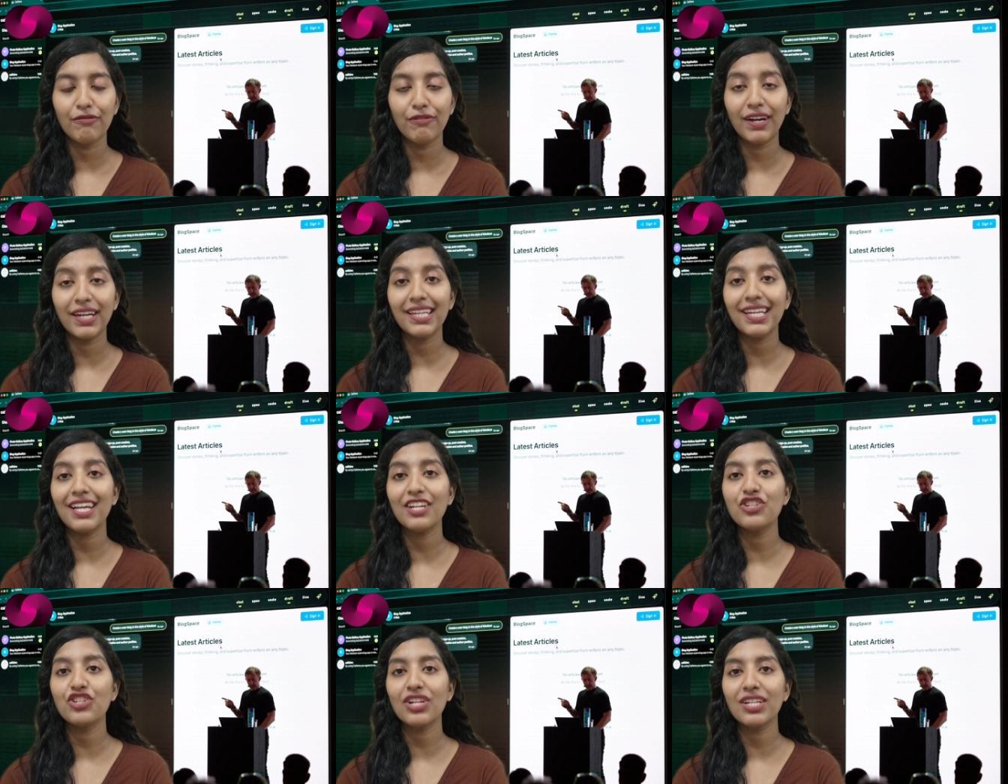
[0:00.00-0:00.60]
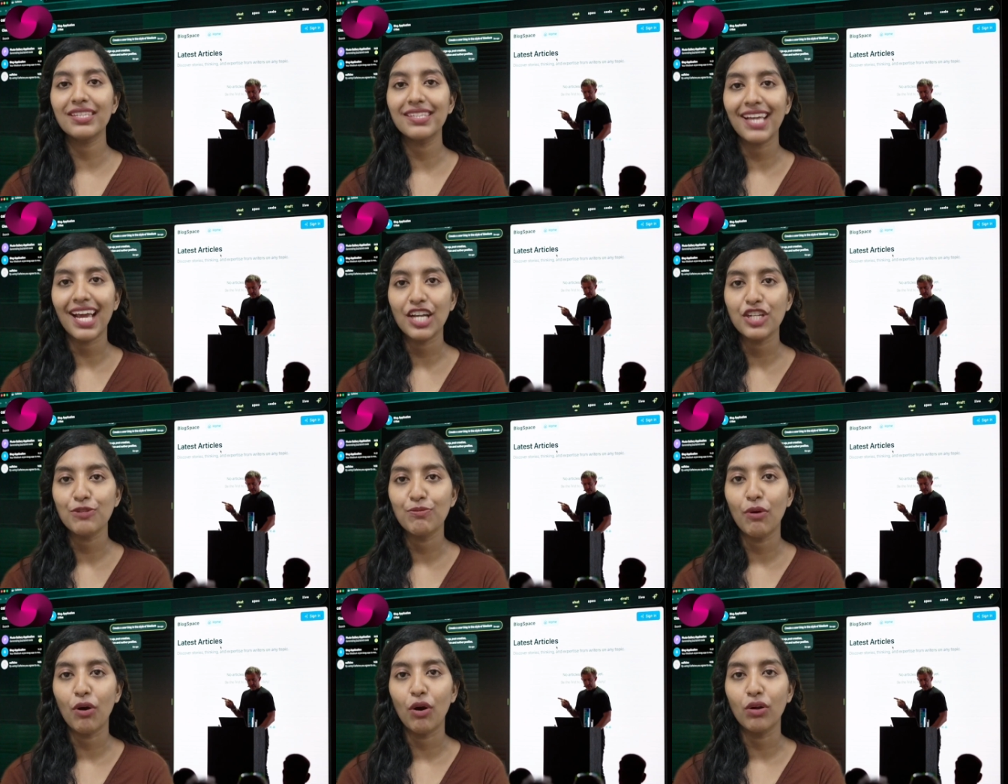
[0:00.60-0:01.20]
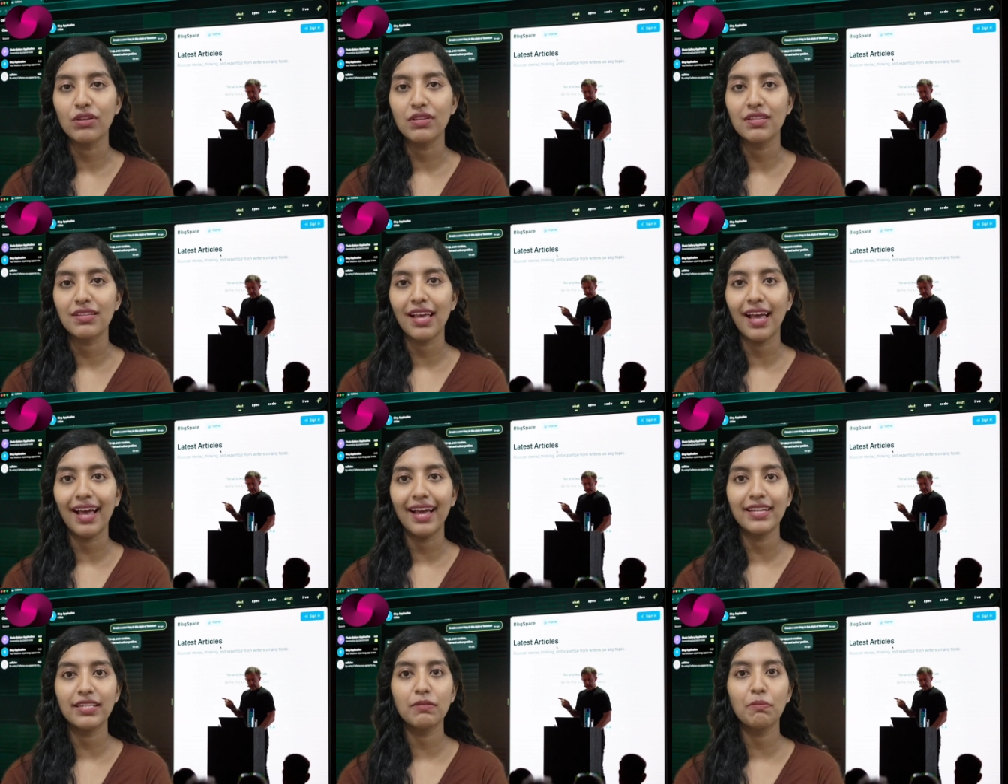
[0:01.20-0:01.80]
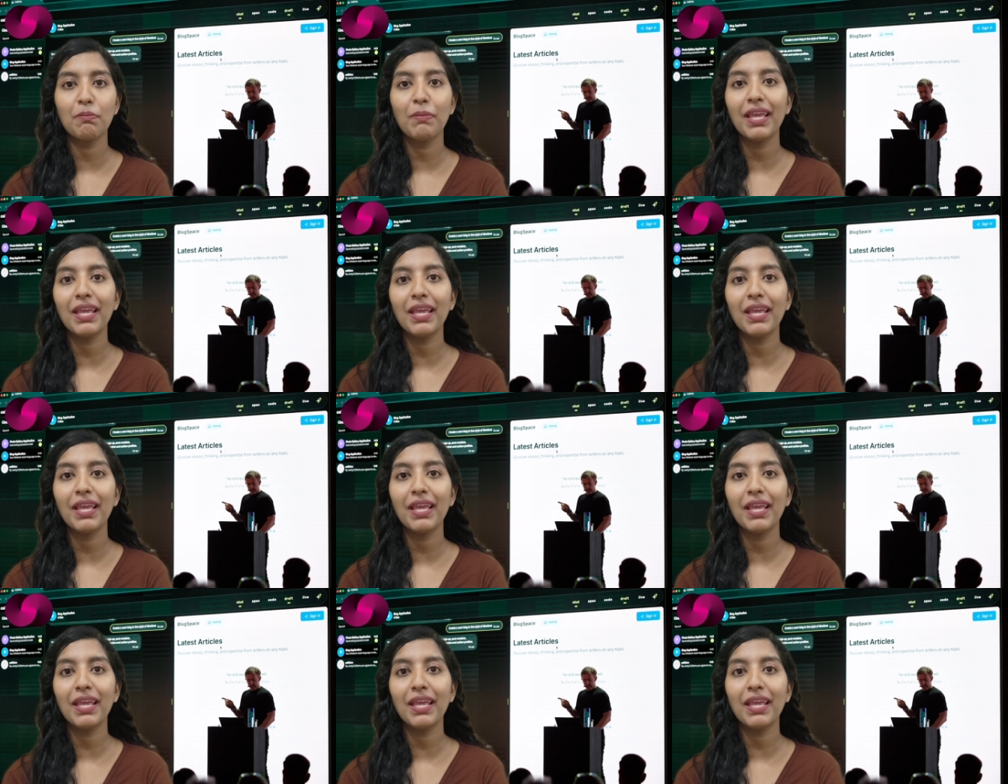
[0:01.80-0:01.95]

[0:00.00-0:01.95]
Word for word: financial dashboards, and